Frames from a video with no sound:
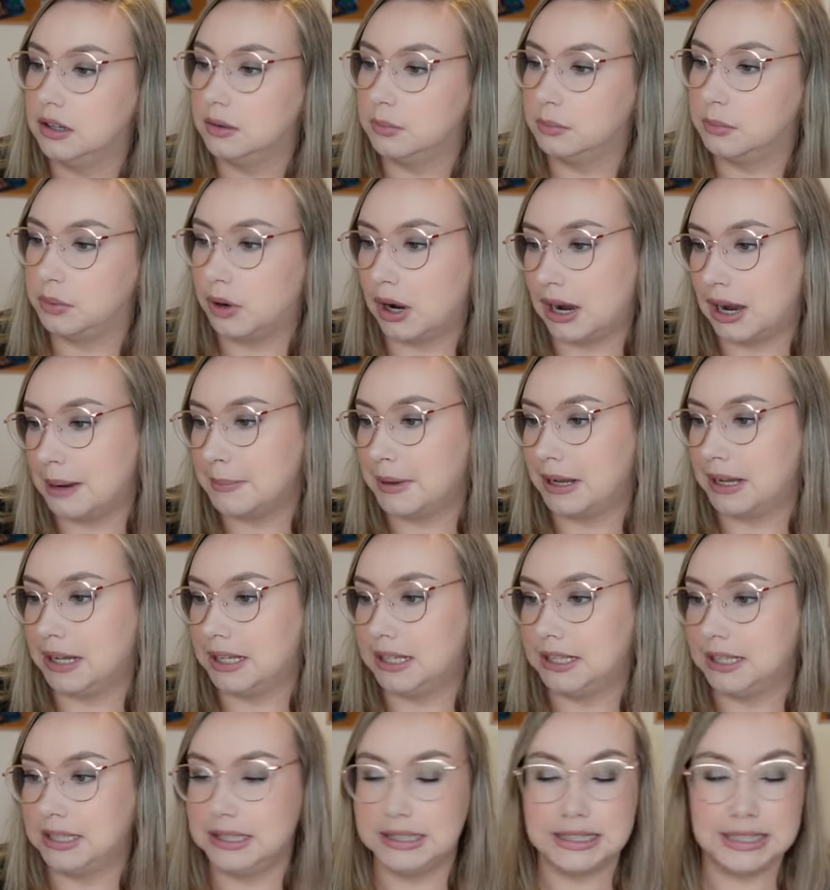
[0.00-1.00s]
Primer
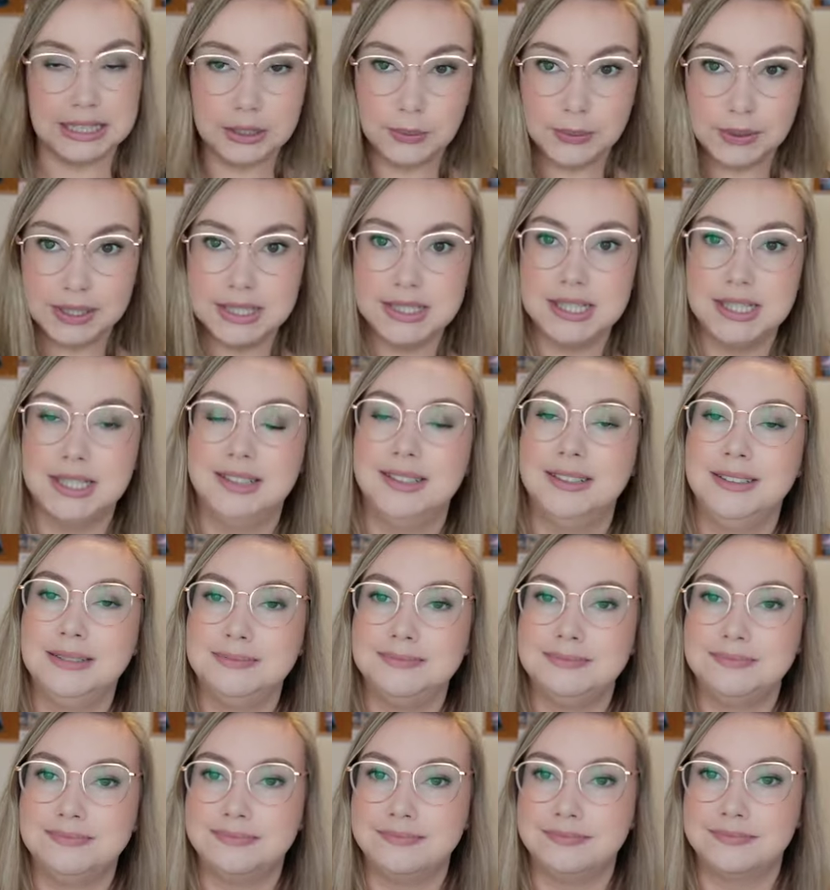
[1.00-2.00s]
Liquid.
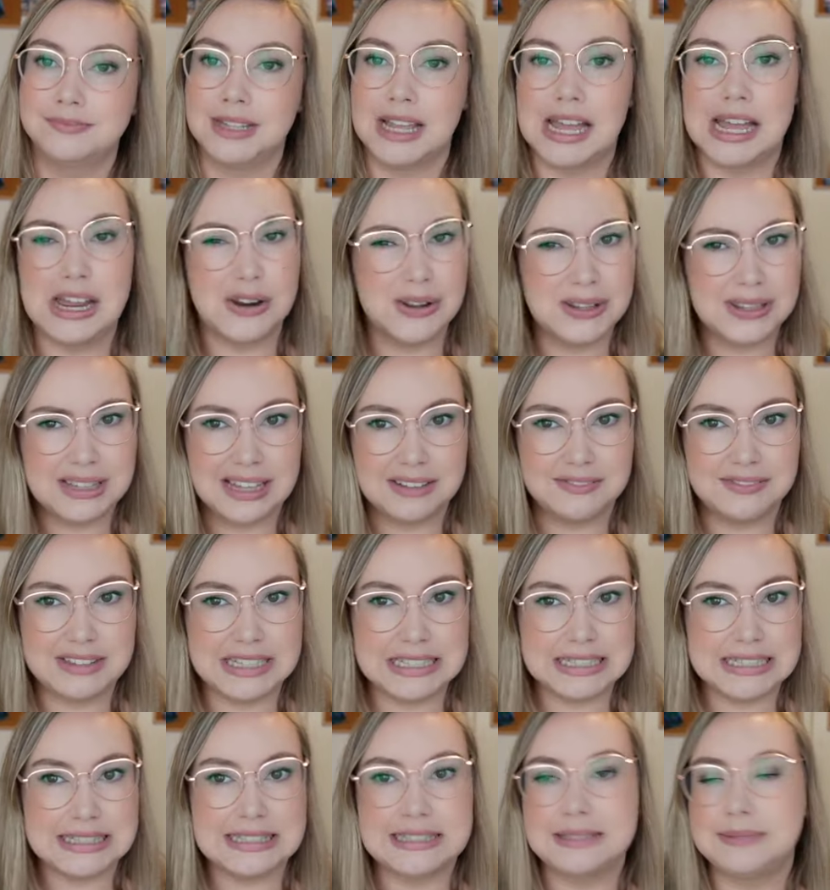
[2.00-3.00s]
I don't love
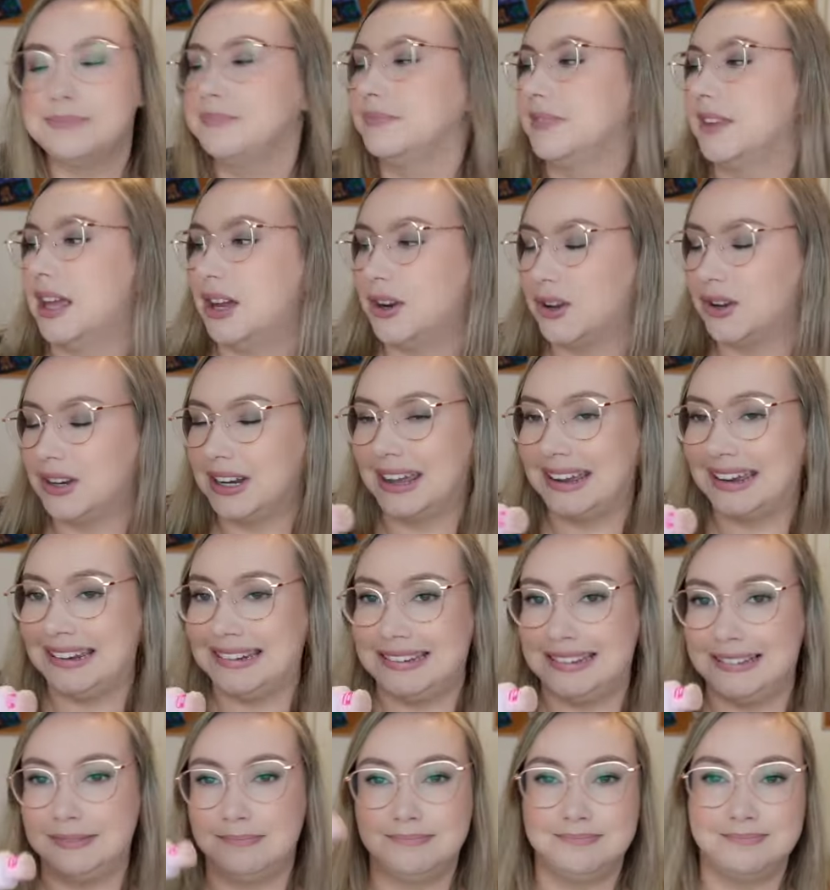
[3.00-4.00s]
this. I don't hate
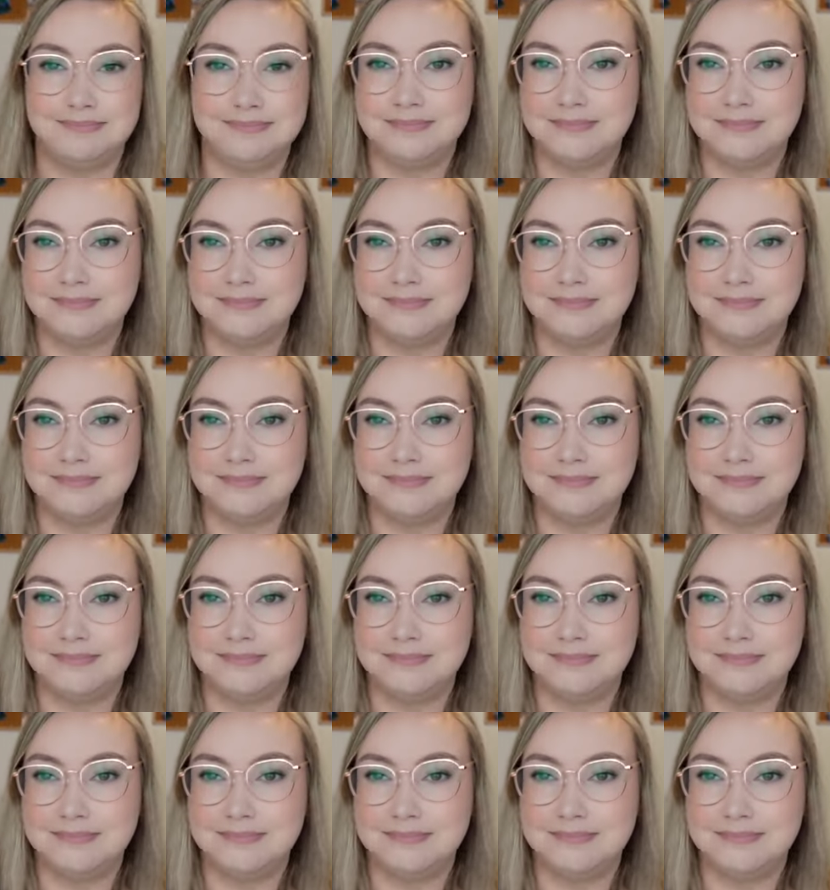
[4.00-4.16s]
it.